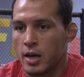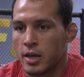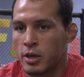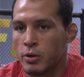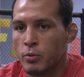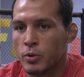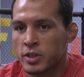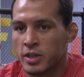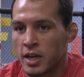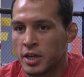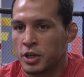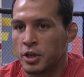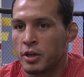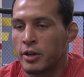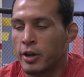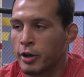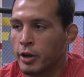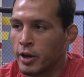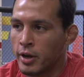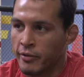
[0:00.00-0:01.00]
He was
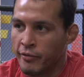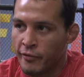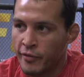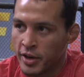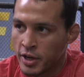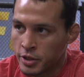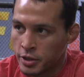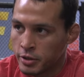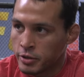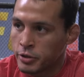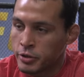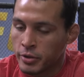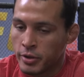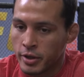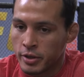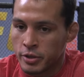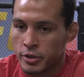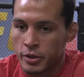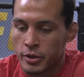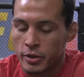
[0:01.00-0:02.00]
actually in a good finishing
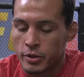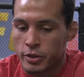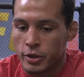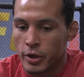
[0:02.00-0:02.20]
streak, too.